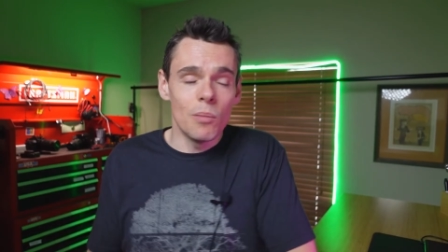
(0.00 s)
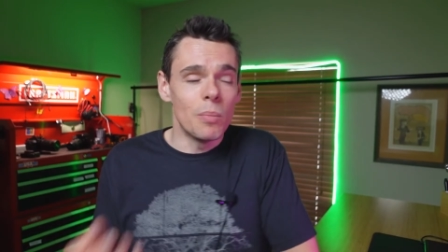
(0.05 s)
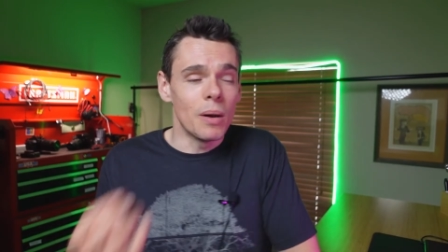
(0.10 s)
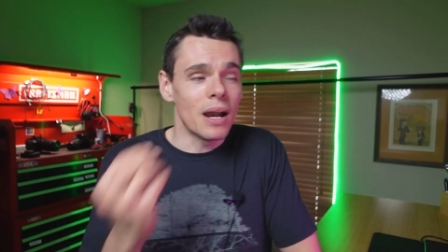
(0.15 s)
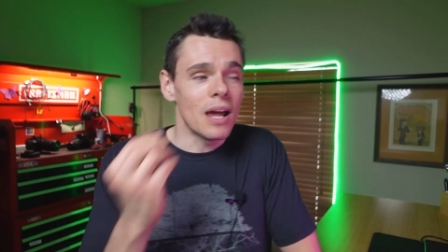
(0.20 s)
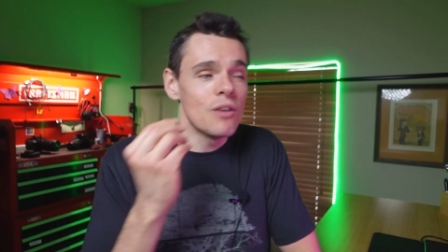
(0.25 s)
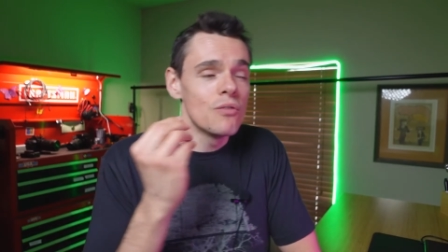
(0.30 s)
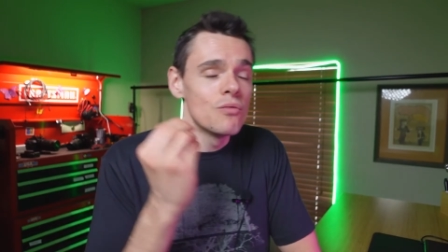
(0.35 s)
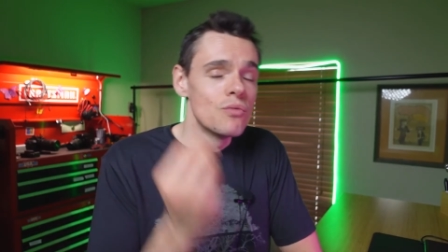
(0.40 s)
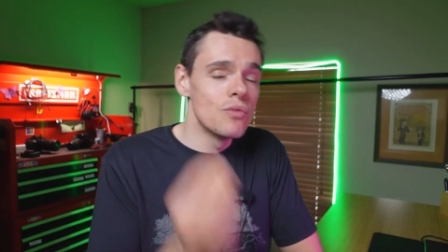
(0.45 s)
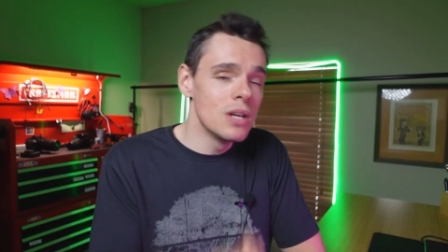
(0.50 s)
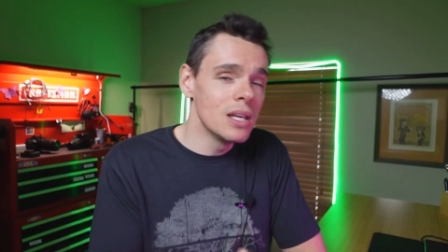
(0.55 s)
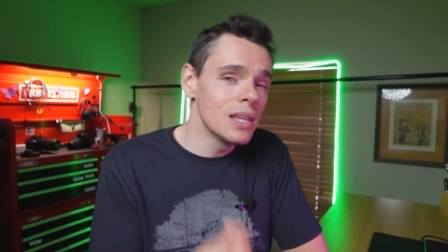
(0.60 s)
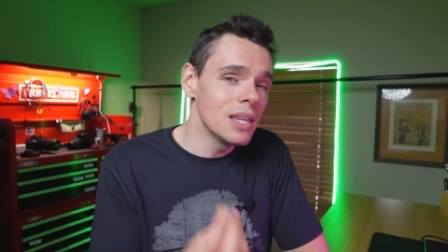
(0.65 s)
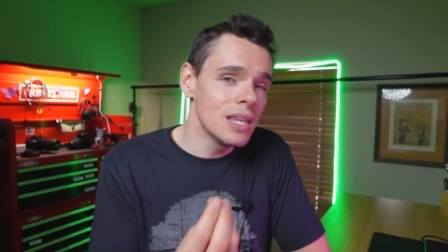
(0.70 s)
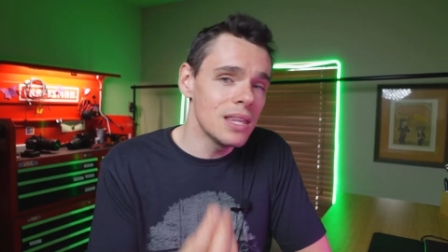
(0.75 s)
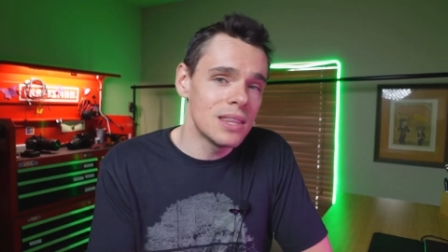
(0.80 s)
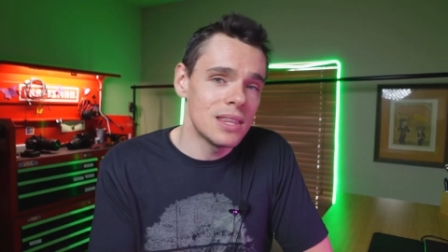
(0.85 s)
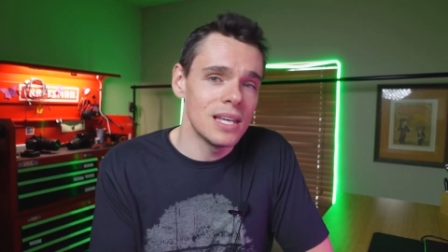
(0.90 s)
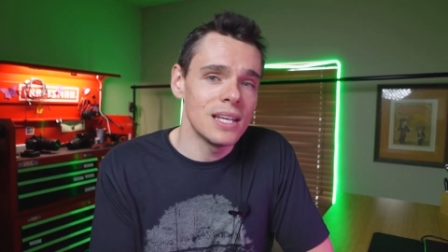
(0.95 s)
But I
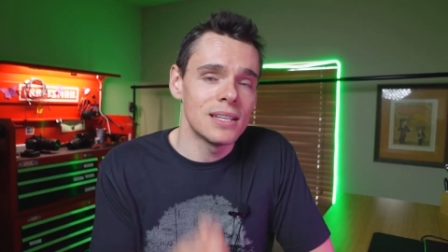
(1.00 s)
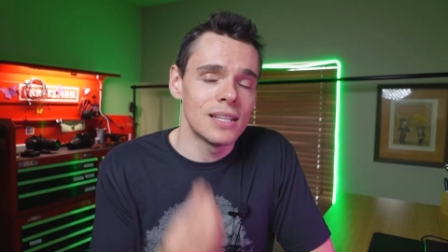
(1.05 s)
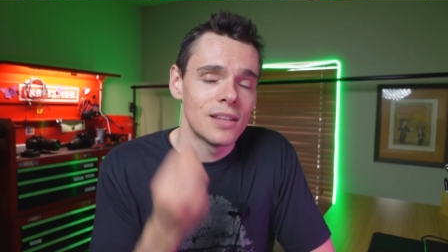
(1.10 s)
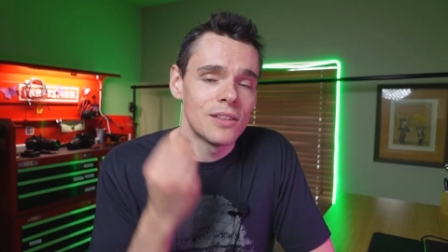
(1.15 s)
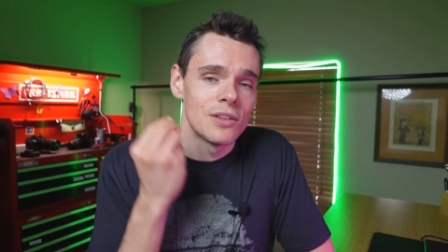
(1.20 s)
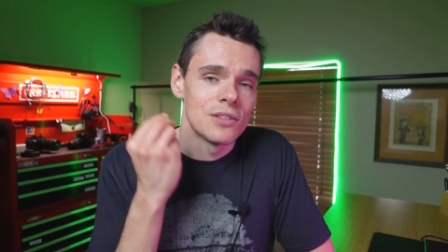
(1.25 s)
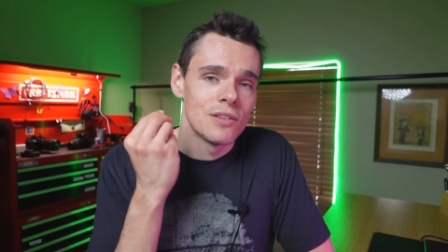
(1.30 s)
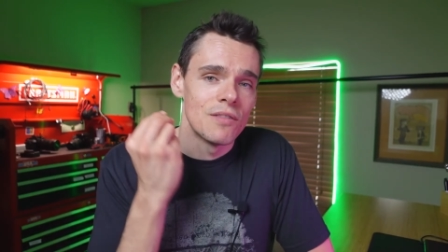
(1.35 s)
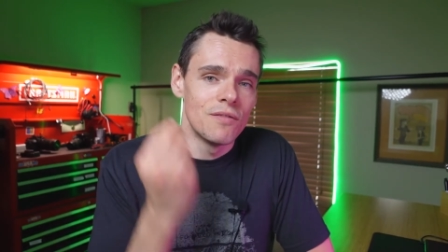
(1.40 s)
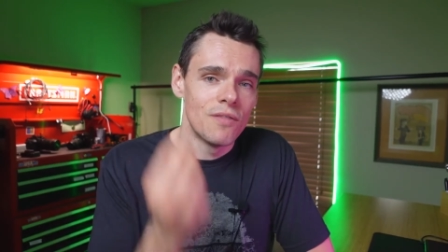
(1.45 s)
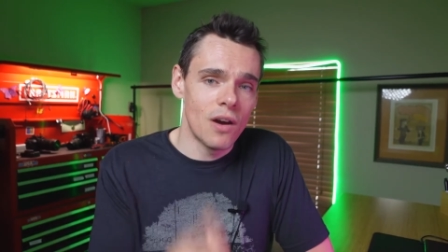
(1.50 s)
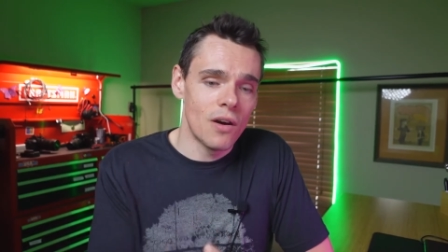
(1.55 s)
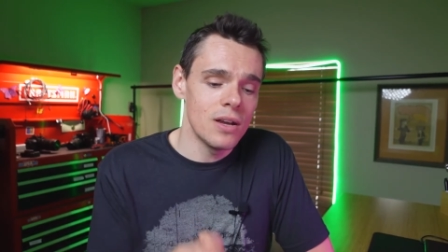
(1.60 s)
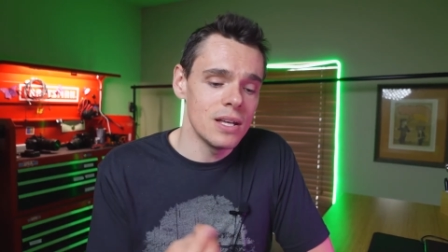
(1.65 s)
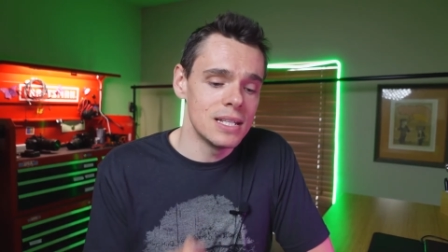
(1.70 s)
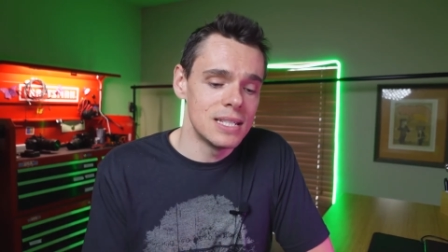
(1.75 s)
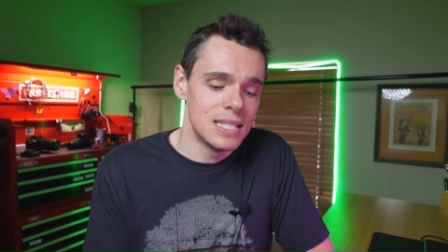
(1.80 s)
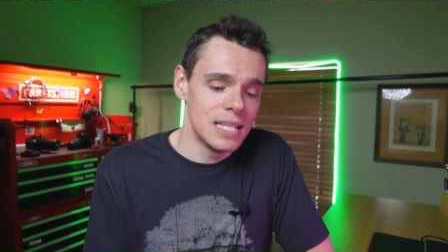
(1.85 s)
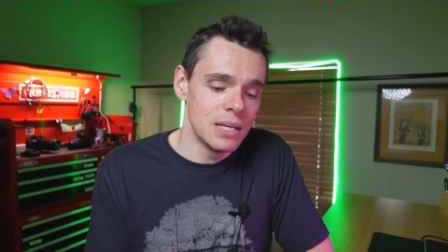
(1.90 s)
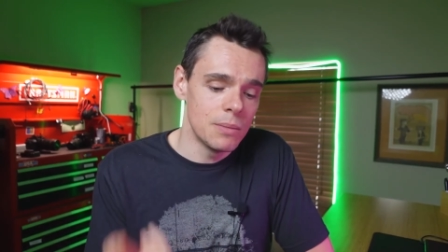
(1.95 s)
really think that there's a very
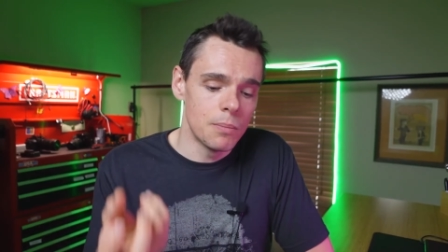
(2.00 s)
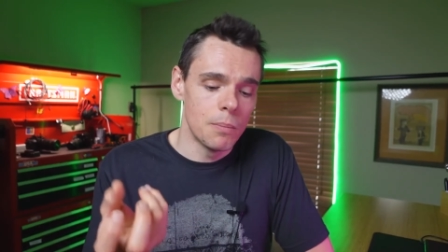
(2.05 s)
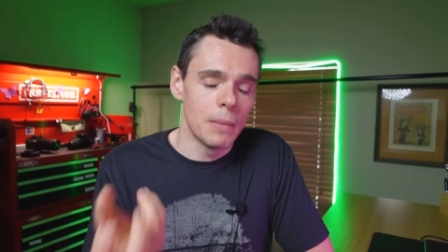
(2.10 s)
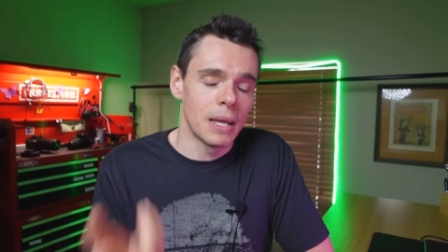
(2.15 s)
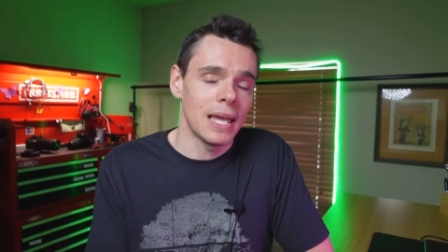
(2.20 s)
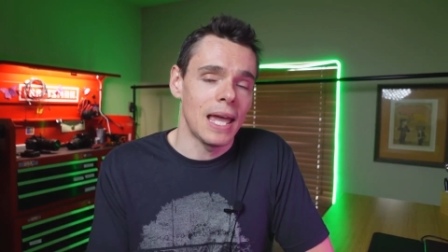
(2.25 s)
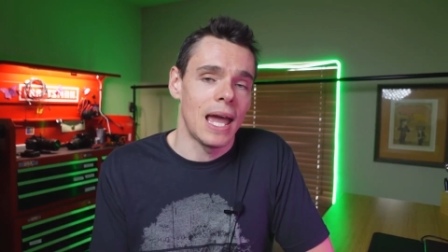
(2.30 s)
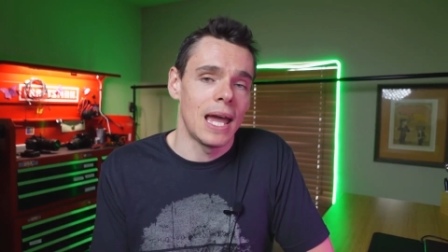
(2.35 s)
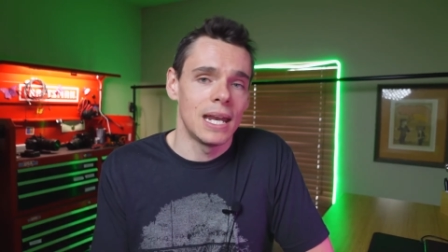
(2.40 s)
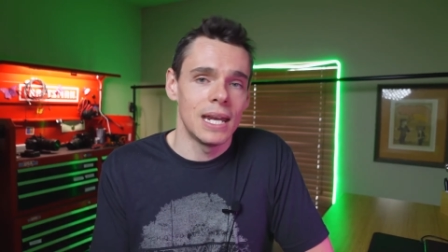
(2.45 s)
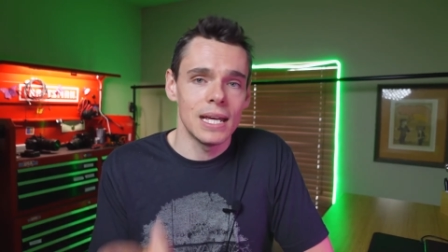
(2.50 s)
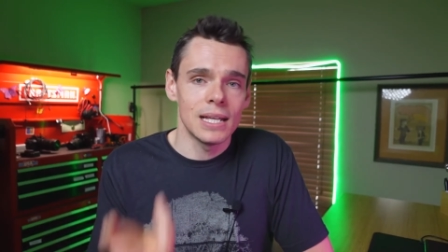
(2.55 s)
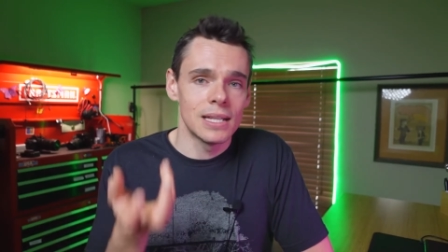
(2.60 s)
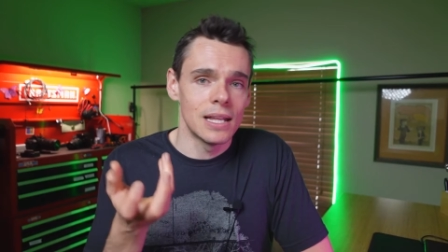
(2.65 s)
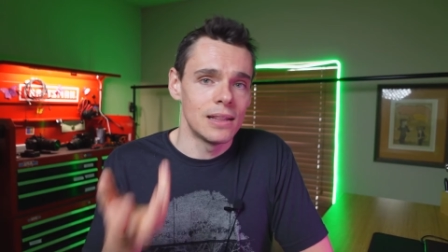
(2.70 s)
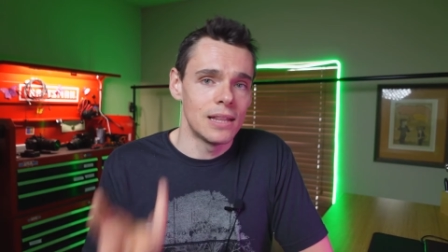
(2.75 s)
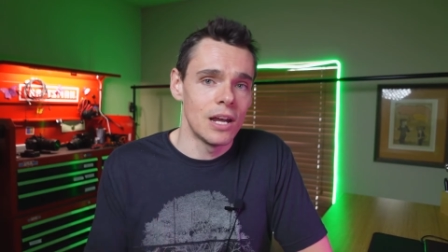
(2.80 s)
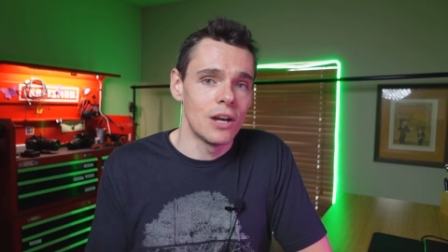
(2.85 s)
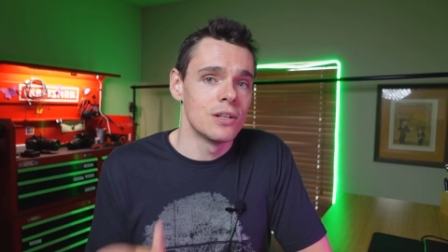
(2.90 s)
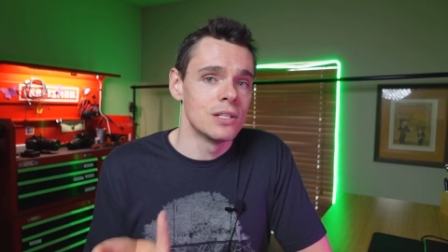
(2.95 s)
deep mechanic
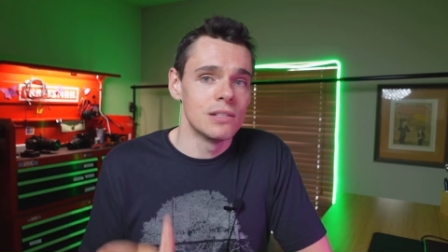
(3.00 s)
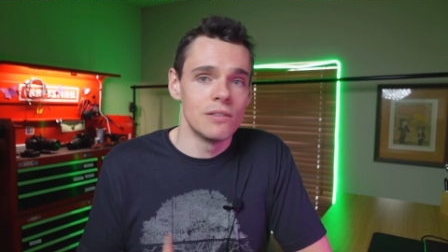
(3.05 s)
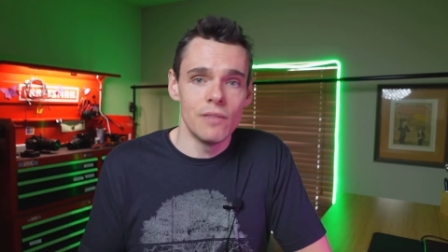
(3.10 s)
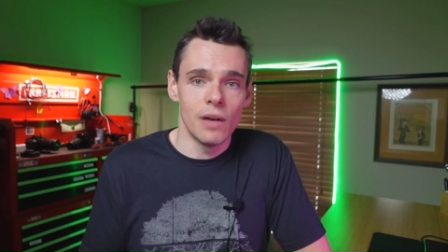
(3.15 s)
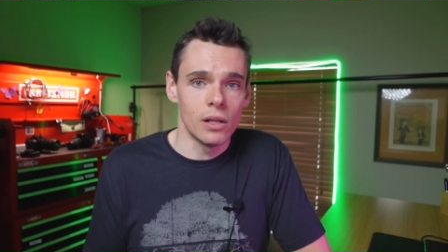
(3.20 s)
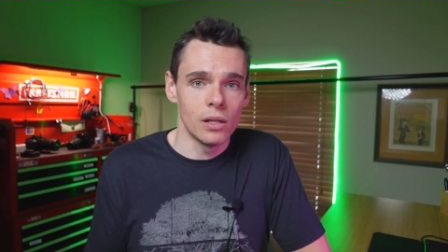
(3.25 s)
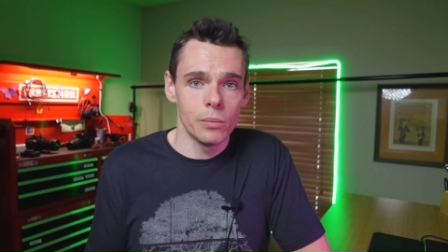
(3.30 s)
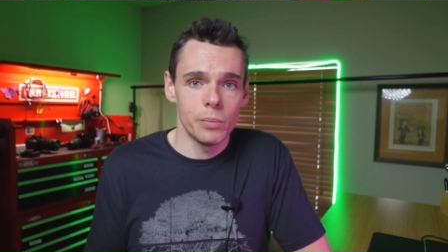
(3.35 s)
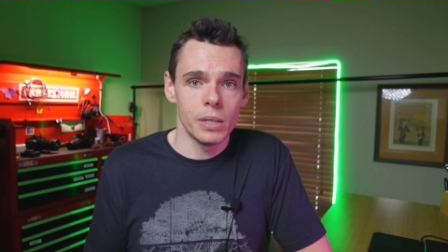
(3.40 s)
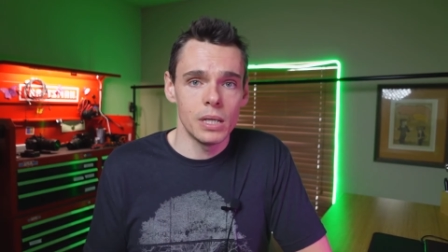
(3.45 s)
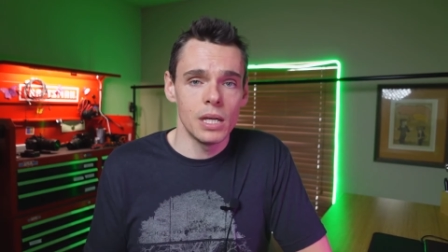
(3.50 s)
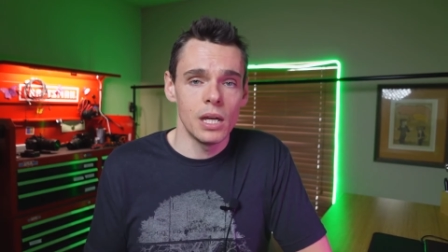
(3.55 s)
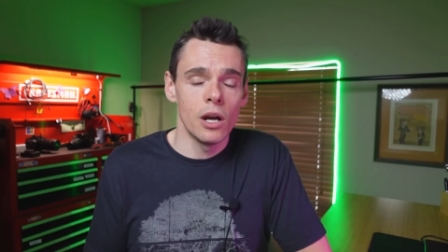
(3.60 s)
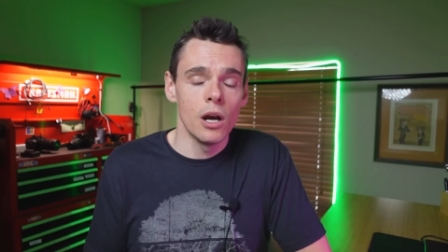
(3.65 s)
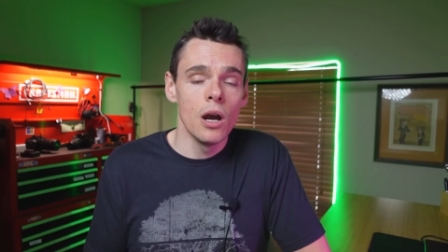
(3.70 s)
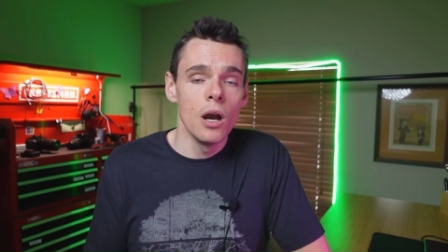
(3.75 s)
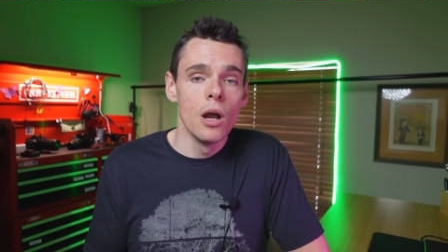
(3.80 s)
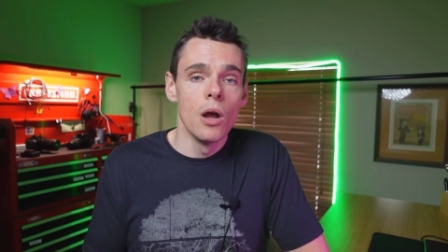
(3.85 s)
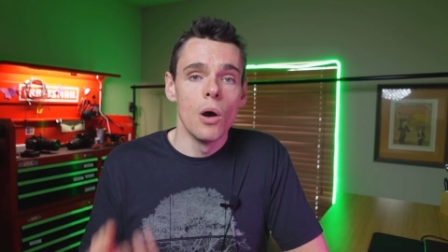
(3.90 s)
that they're developing here